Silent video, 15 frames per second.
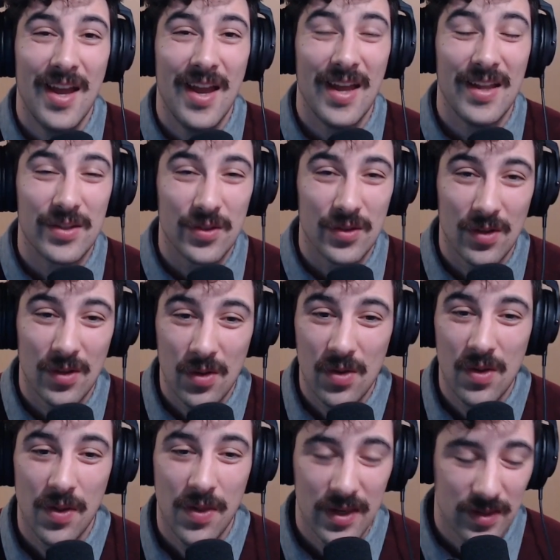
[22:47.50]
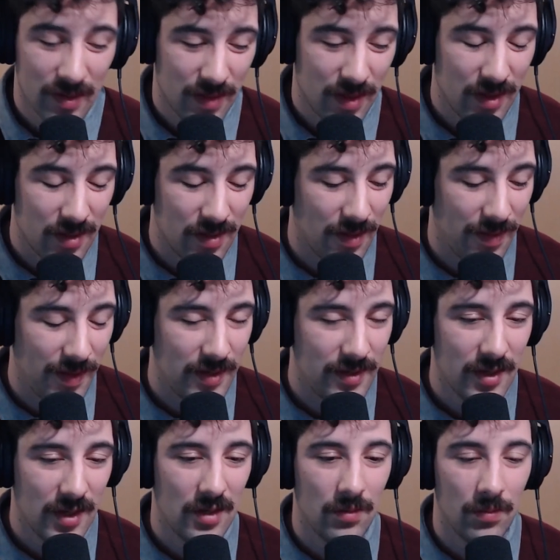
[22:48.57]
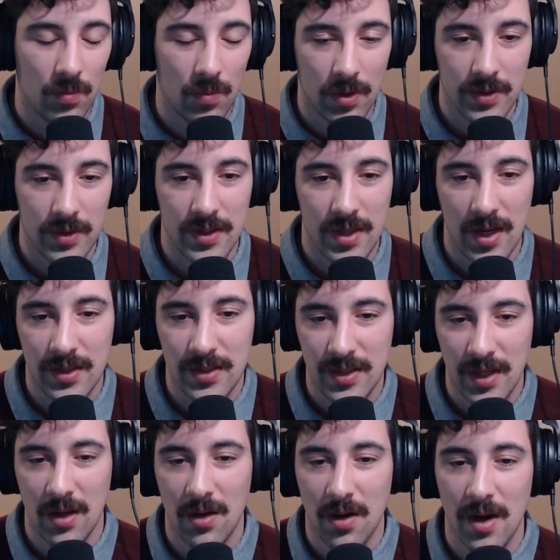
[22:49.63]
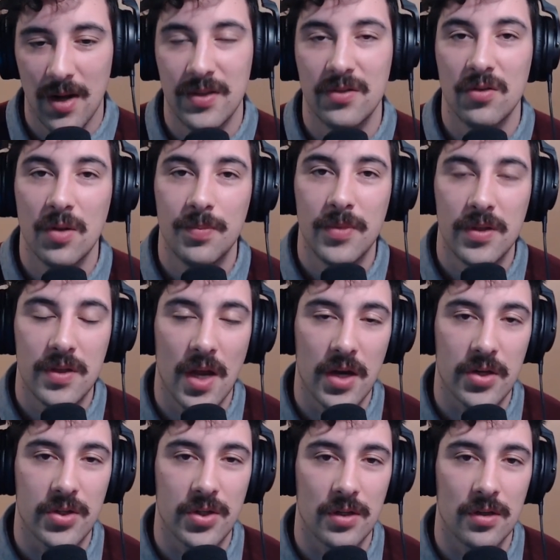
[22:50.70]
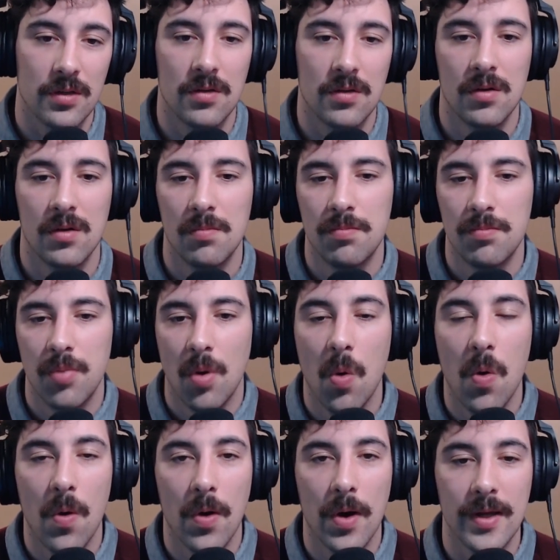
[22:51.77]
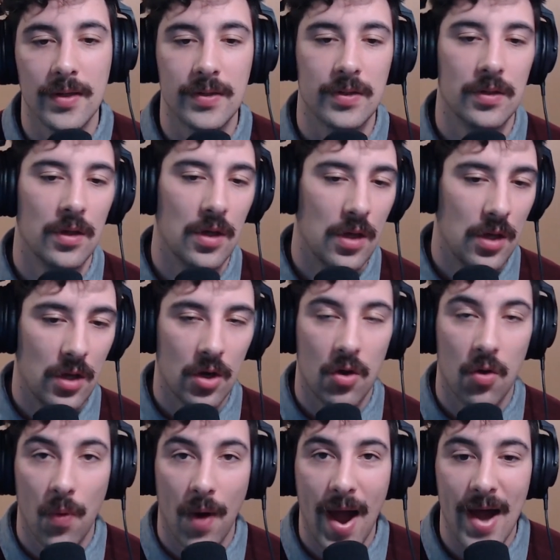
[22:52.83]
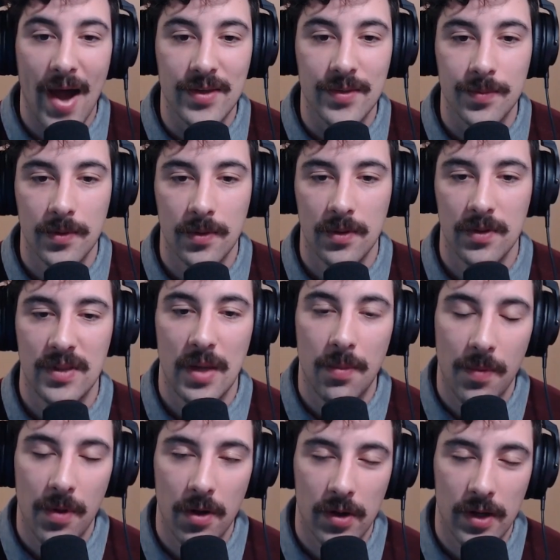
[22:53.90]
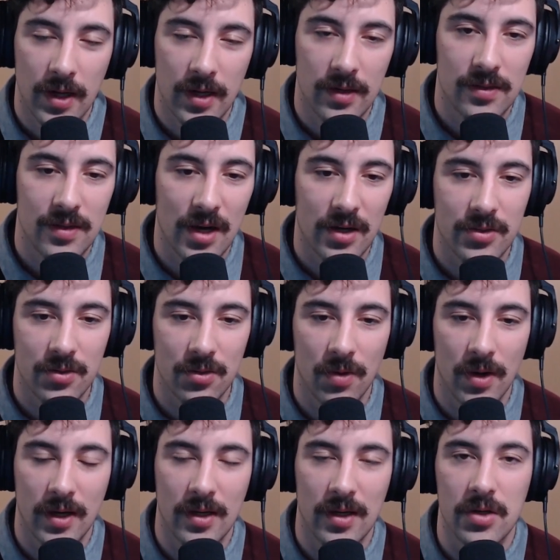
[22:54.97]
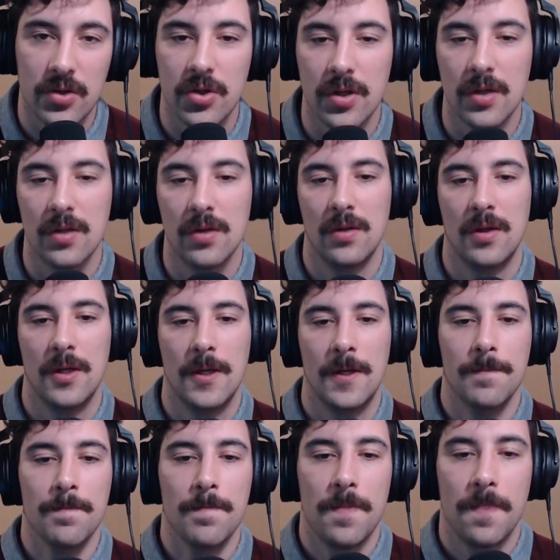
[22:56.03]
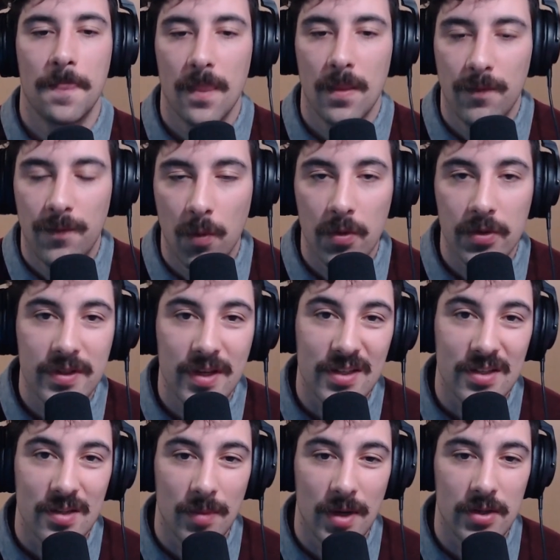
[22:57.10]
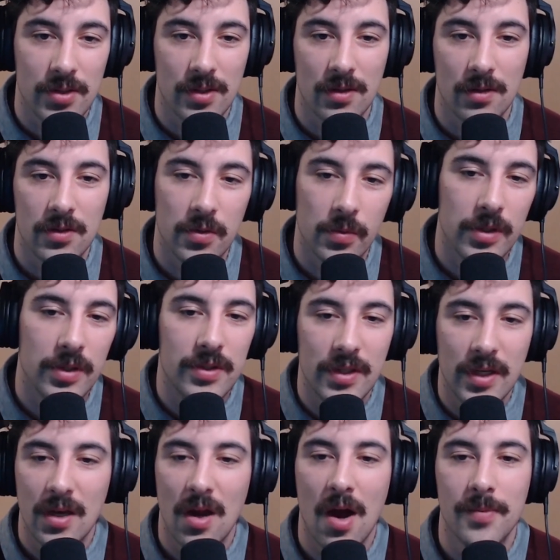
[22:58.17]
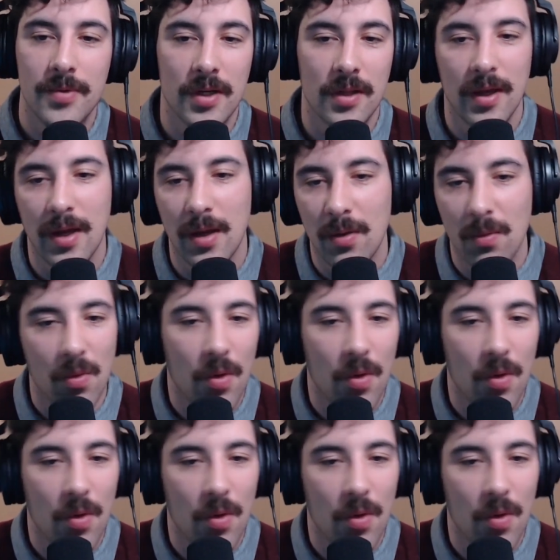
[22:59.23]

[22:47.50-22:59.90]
And the things that they did was they standardized slip detection, poise, grasp, stability, texture recognition, force estimation. So when you see an object, like